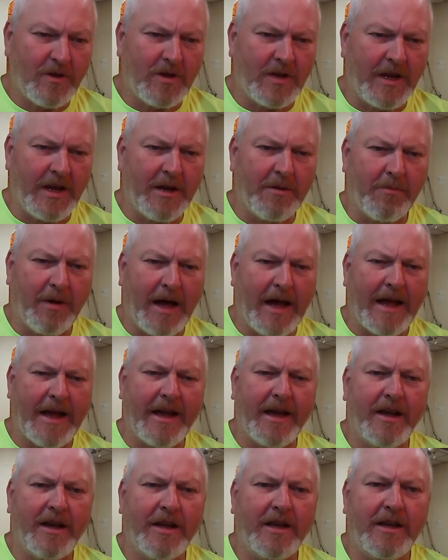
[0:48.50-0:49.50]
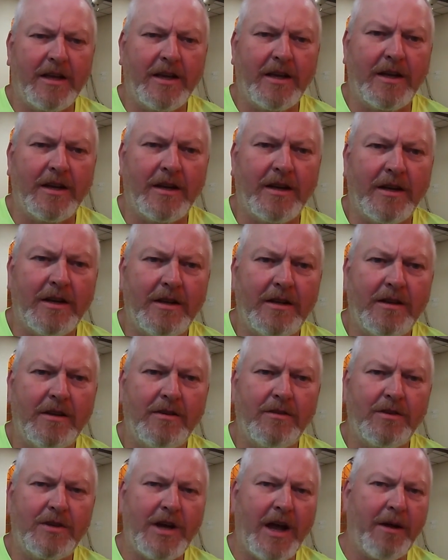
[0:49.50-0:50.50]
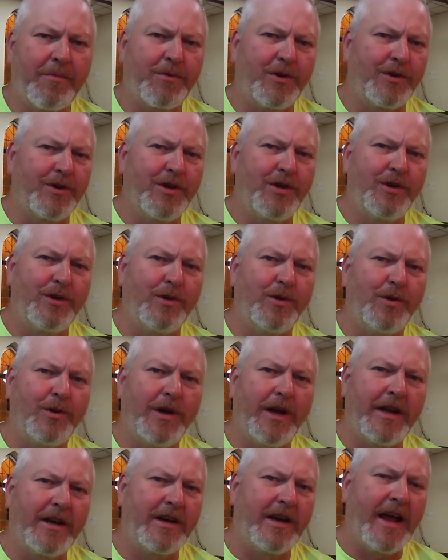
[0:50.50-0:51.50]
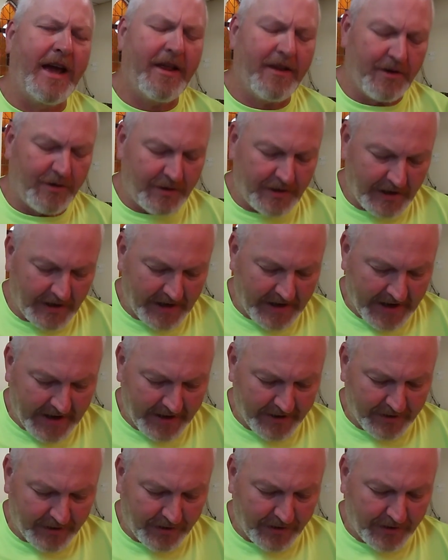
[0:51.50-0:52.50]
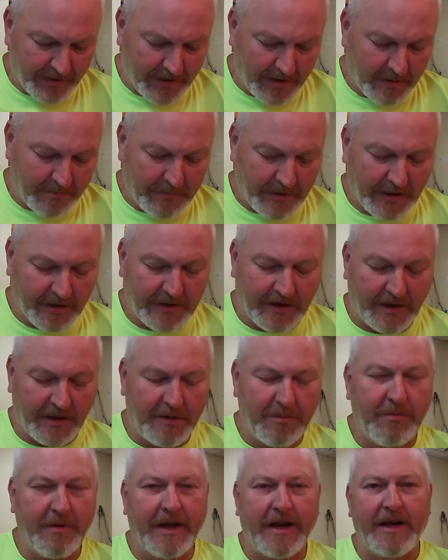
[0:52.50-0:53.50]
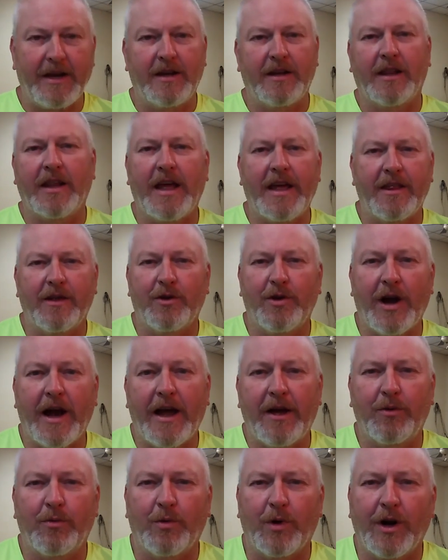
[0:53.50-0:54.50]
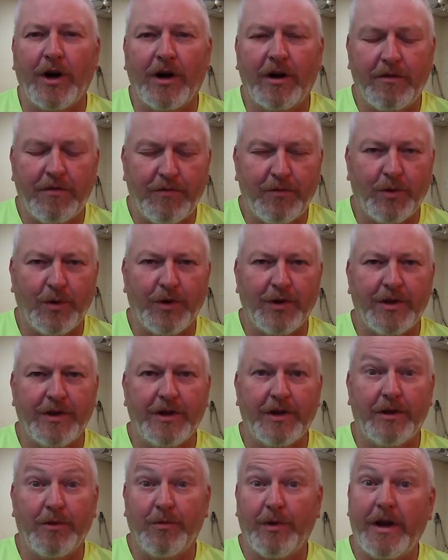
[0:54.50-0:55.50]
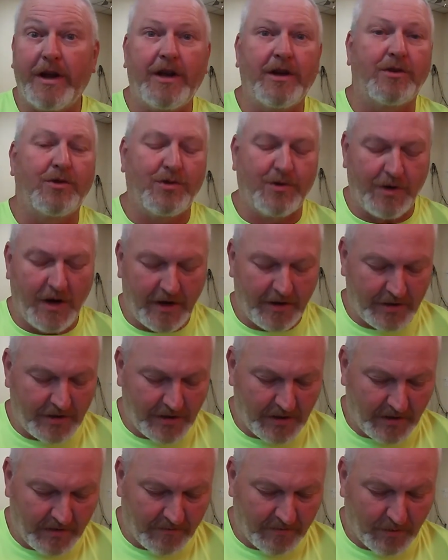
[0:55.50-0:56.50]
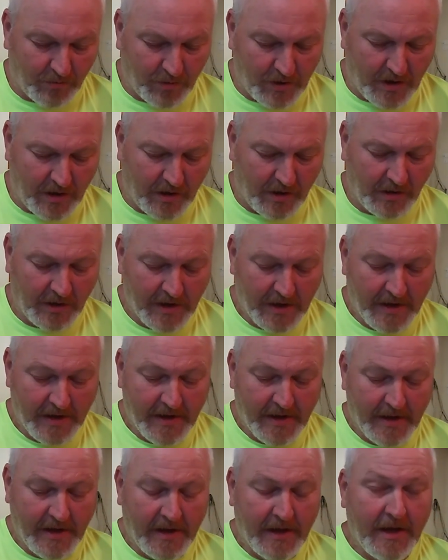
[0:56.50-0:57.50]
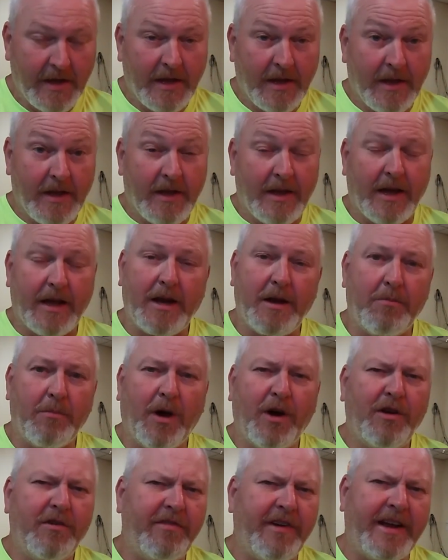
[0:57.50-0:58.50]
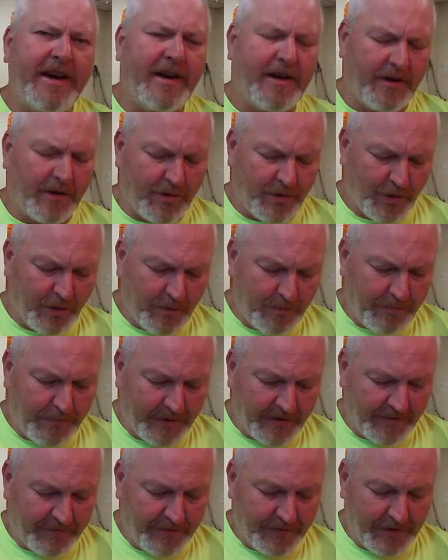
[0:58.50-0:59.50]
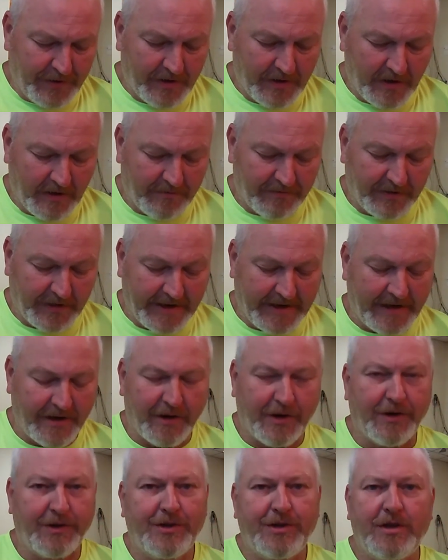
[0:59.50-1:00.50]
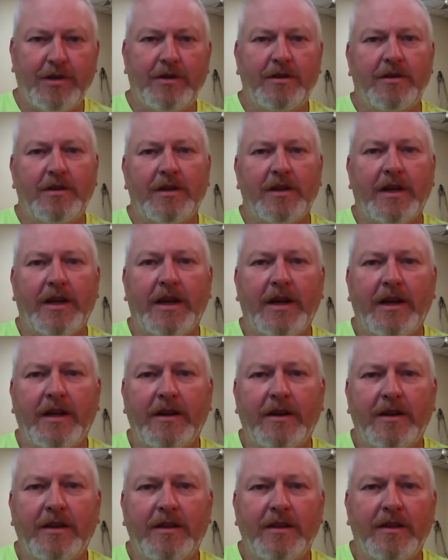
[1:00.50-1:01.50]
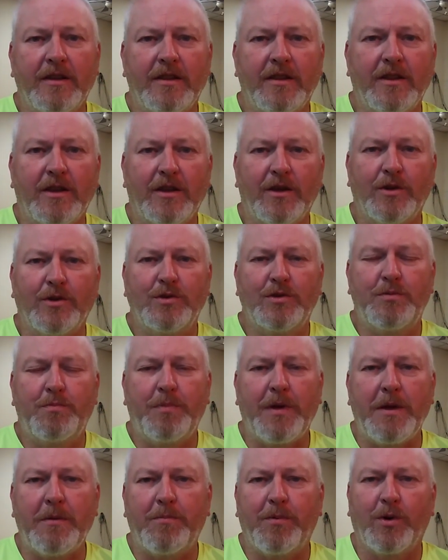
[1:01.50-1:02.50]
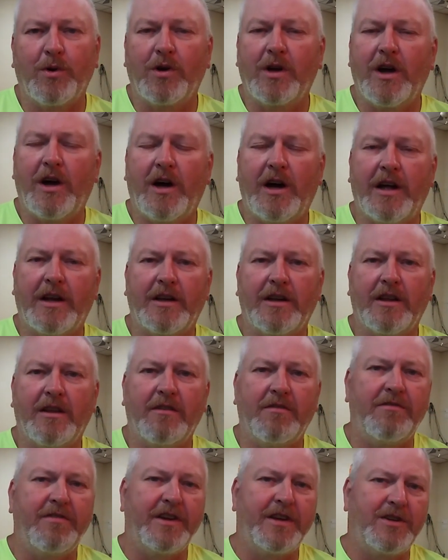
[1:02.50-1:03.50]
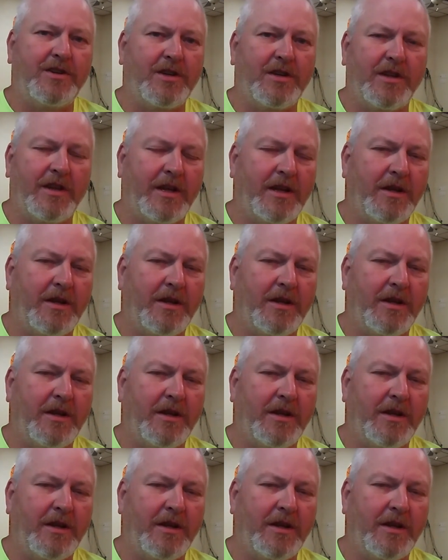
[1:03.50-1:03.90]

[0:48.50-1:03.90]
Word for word: Nehemiah in chapter 2 had gathered together a building committee to lay the groundwork for the reconstruction of the wall and he motivated a group of, of leaders and those people caught the vision